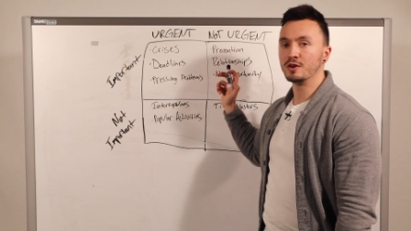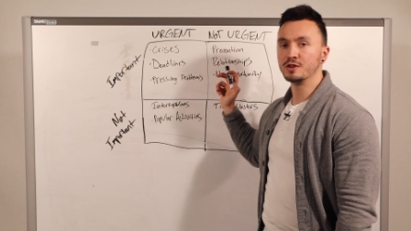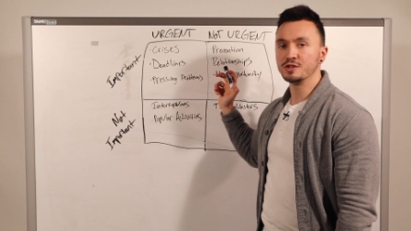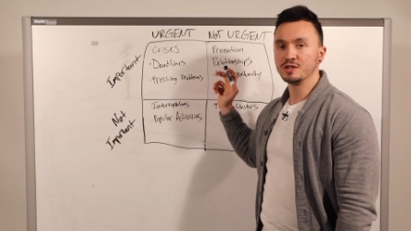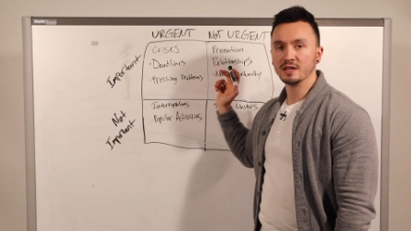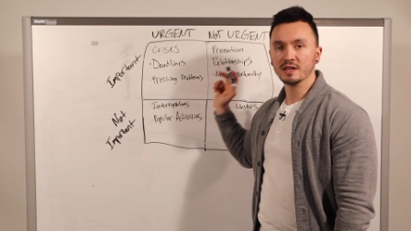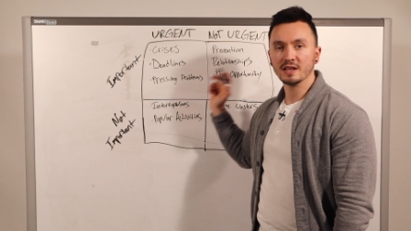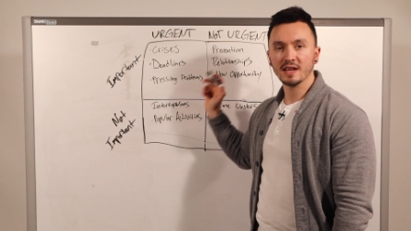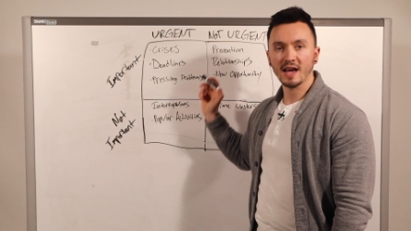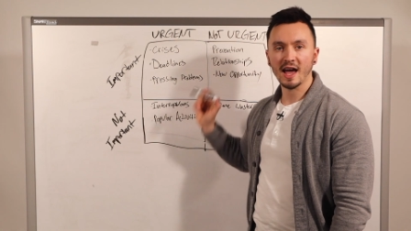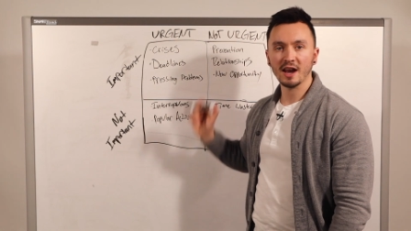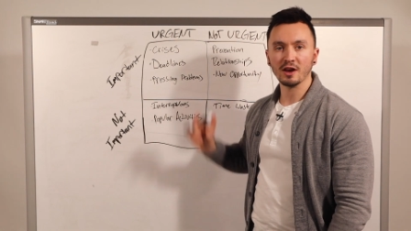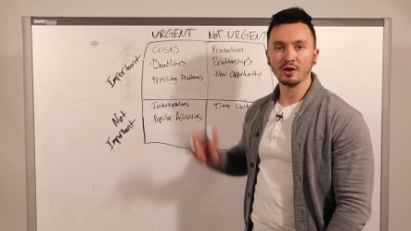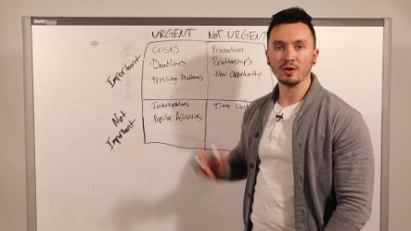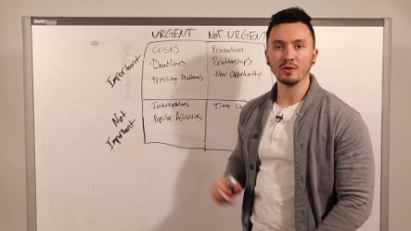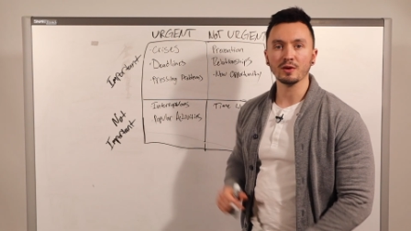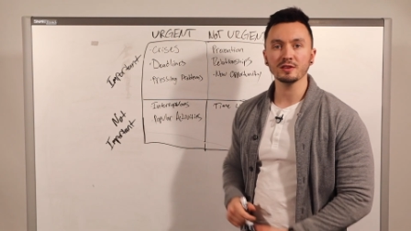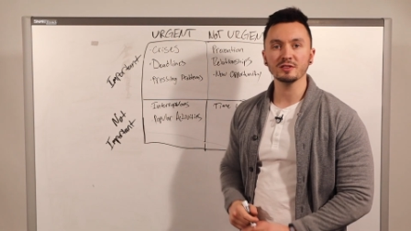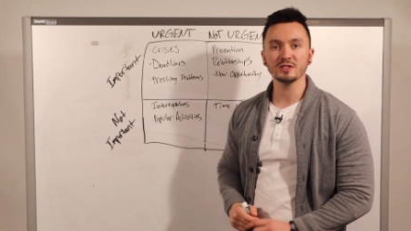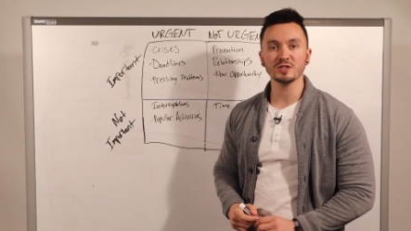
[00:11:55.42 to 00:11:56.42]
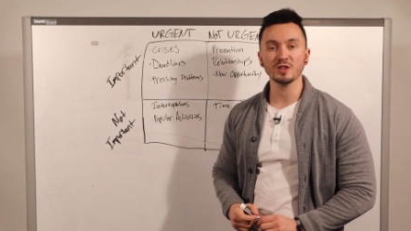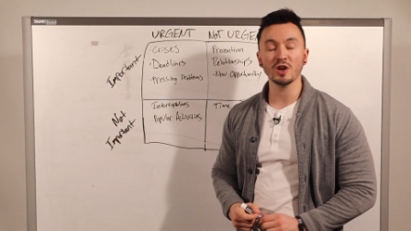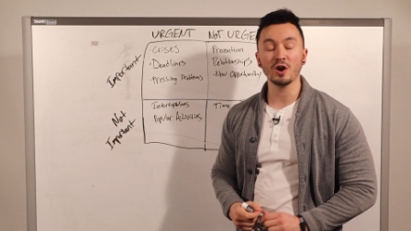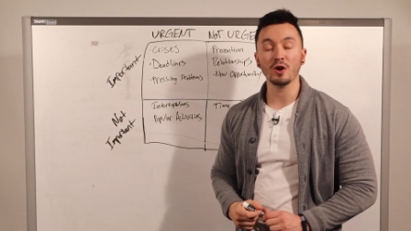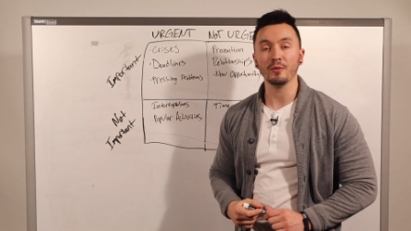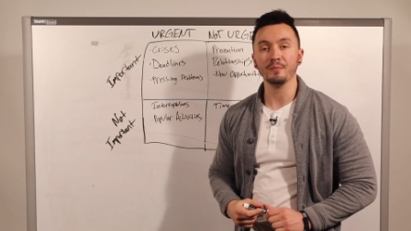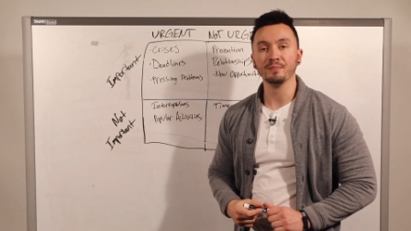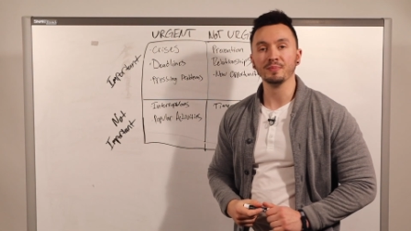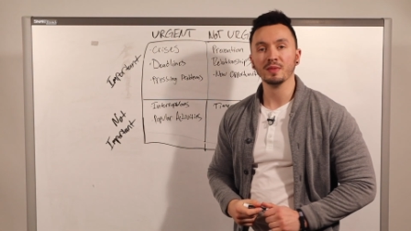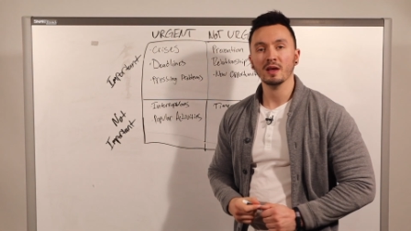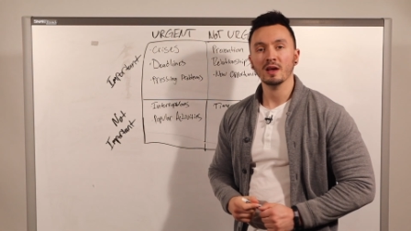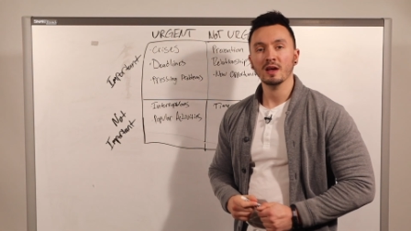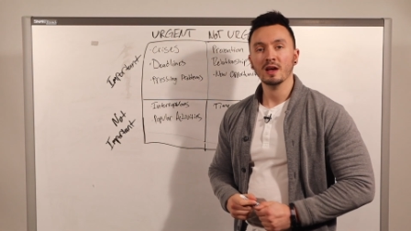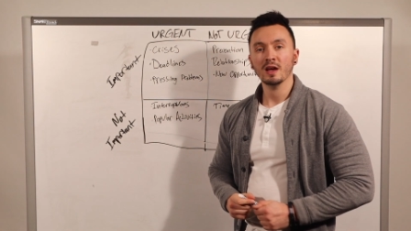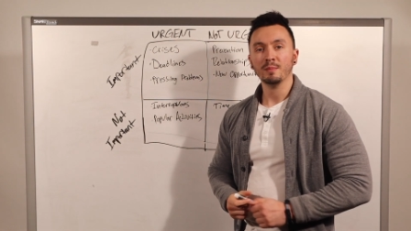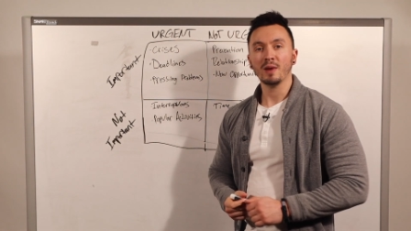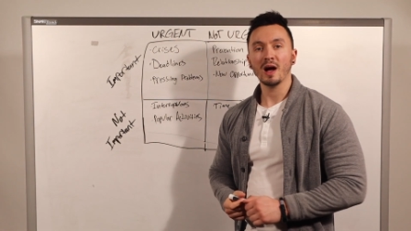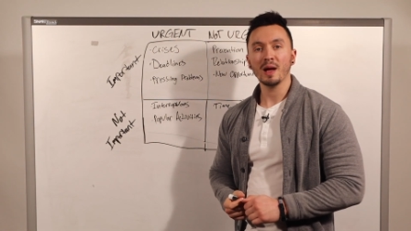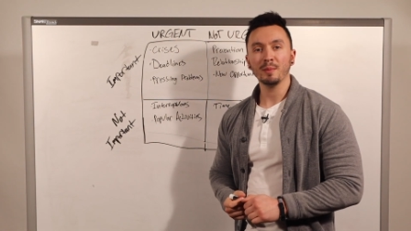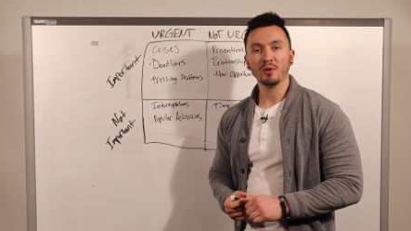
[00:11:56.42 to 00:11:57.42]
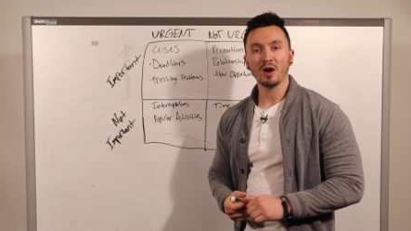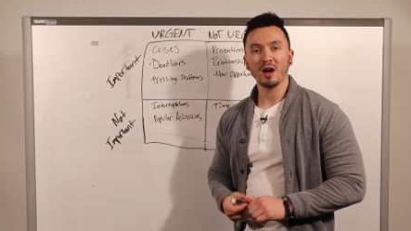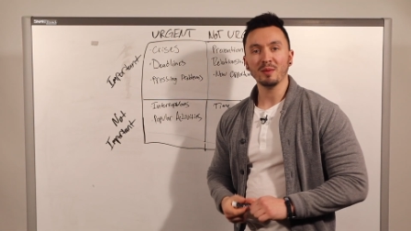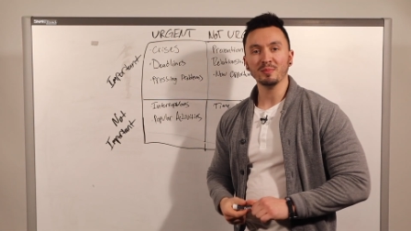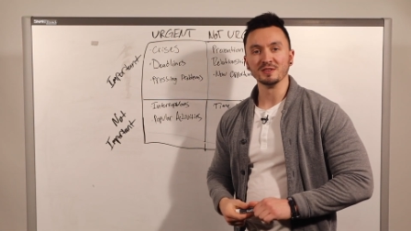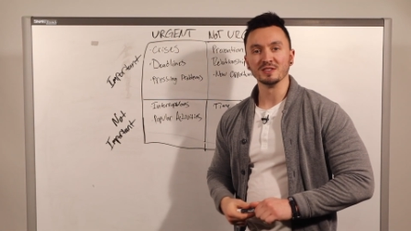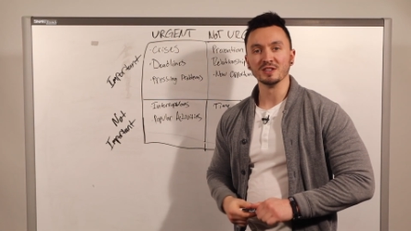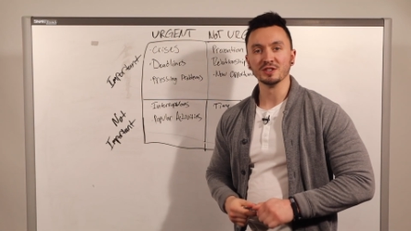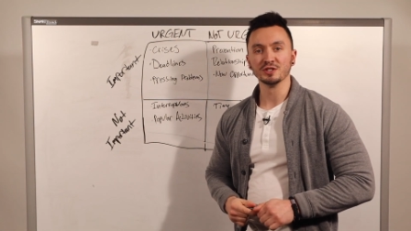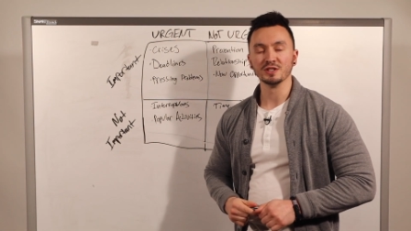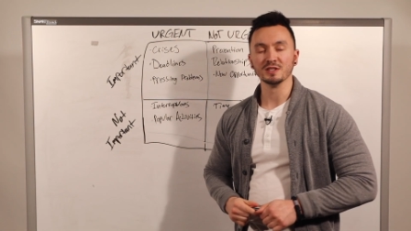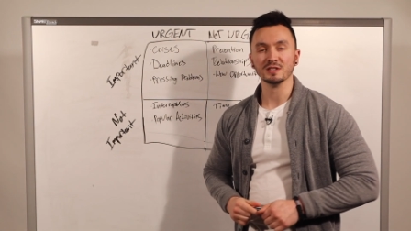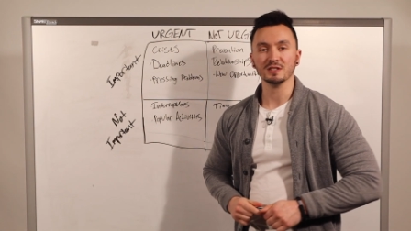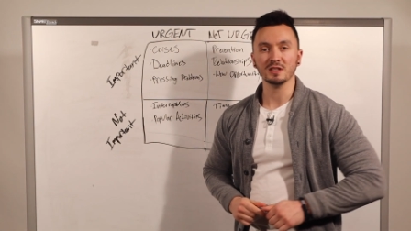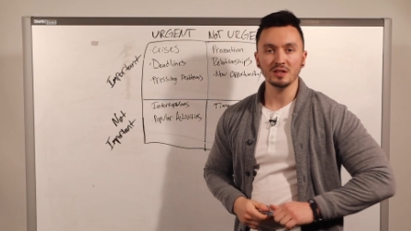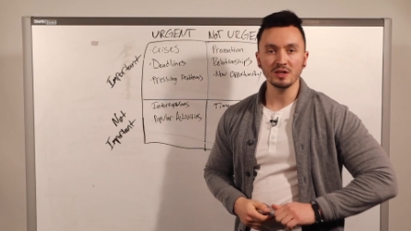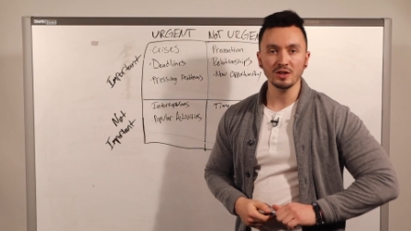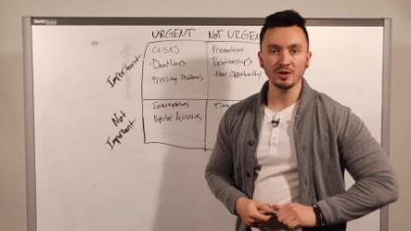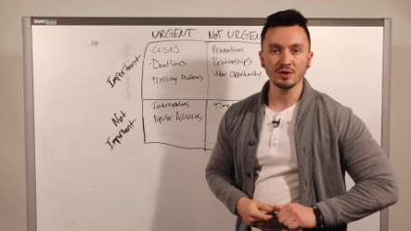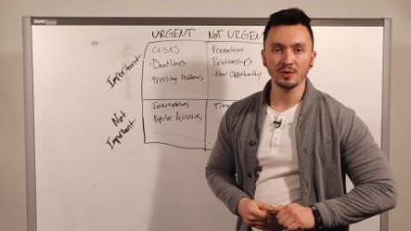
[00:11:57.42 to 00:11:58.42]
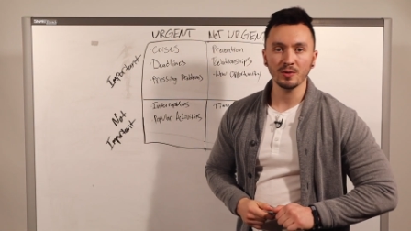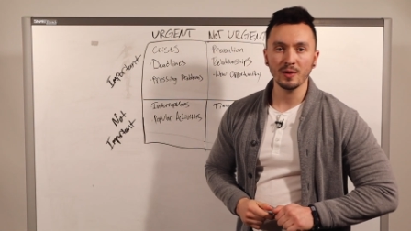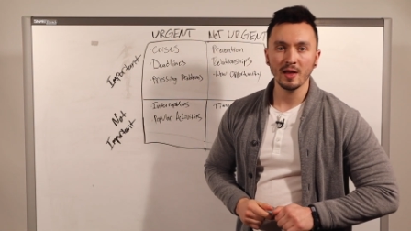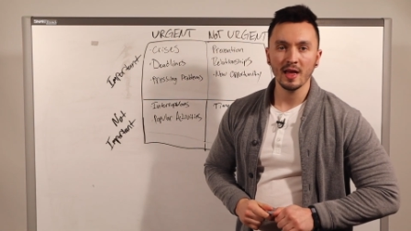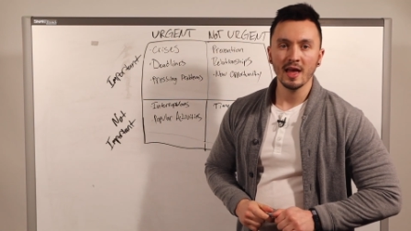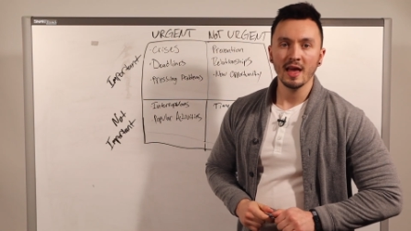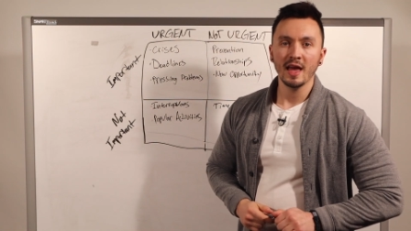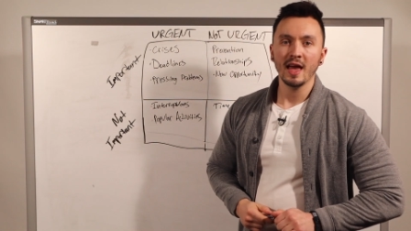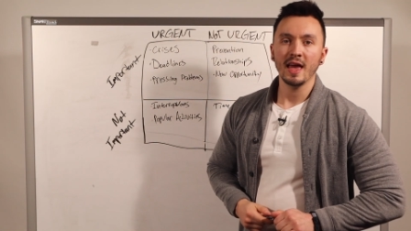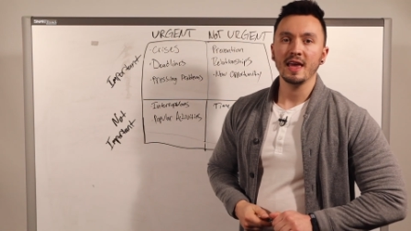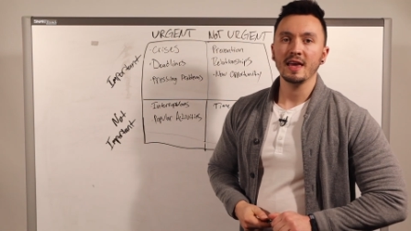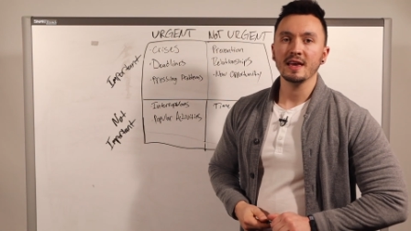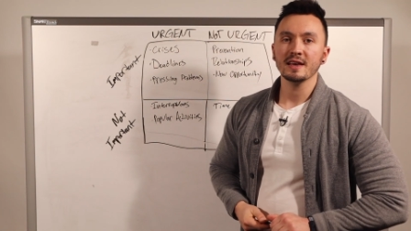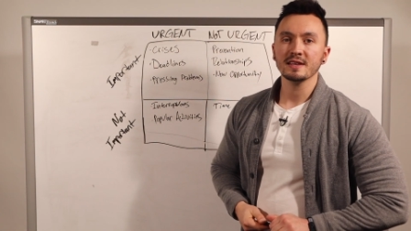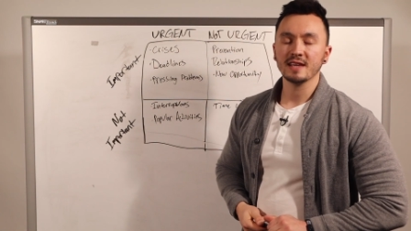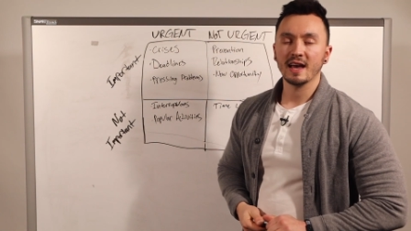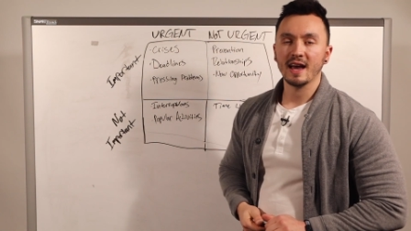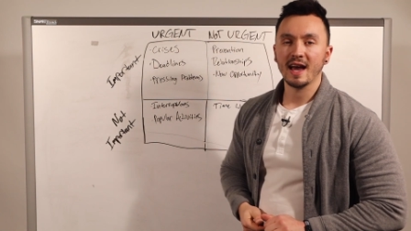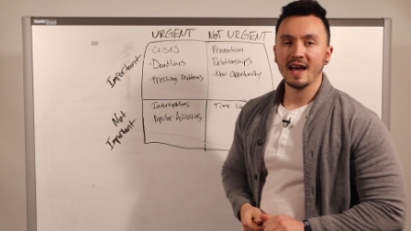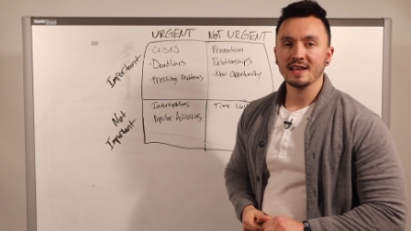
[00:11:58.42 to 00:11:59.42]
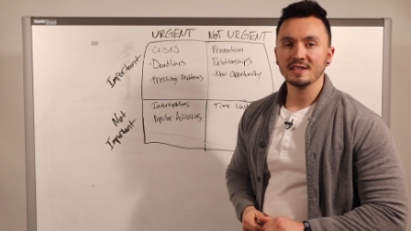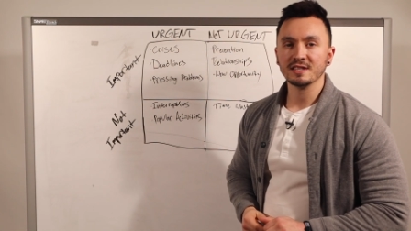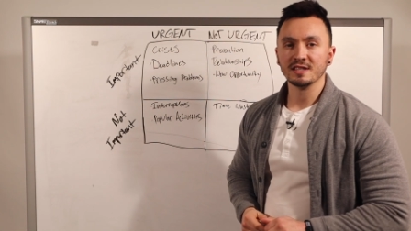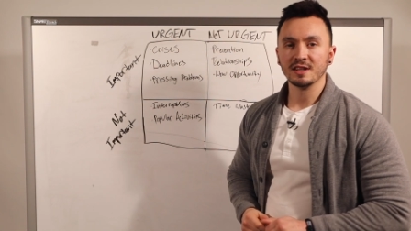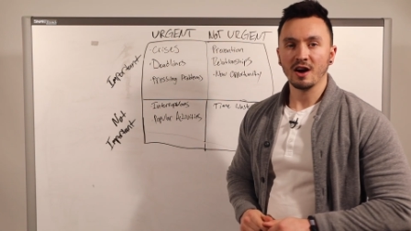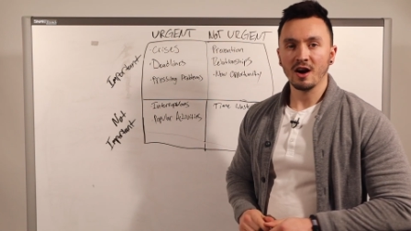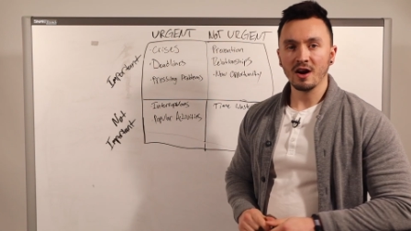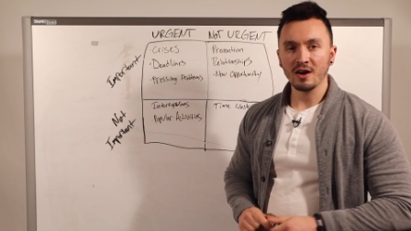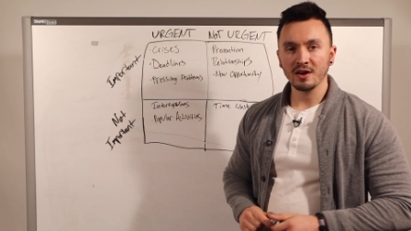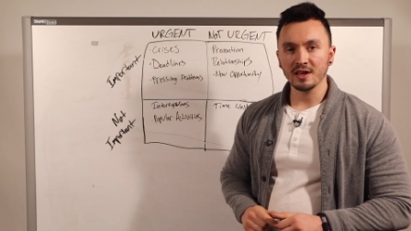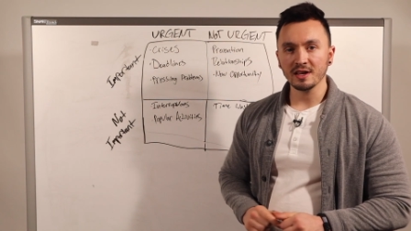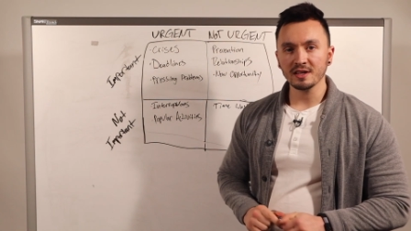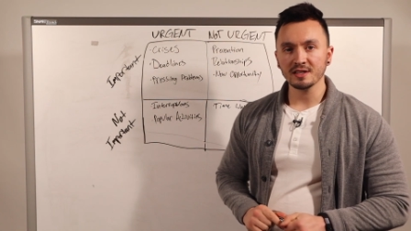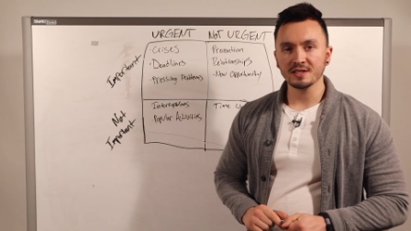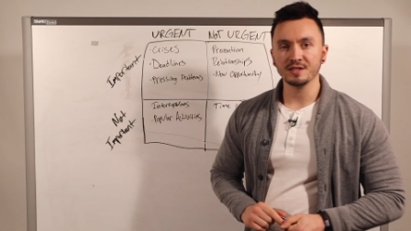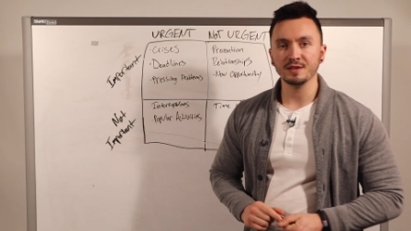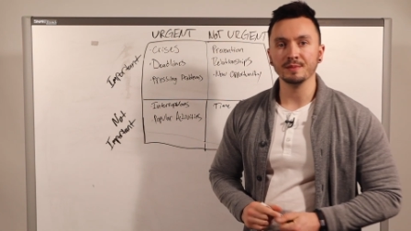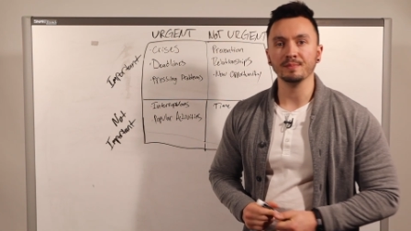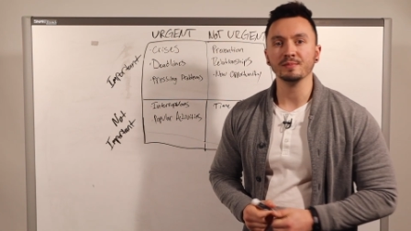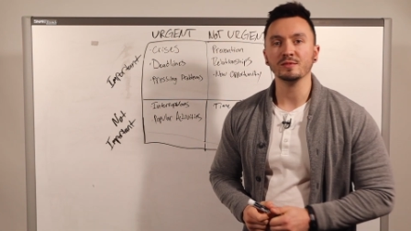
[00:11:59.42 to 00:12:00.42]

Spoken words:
urgent category. So my proposition to you is, as an artist,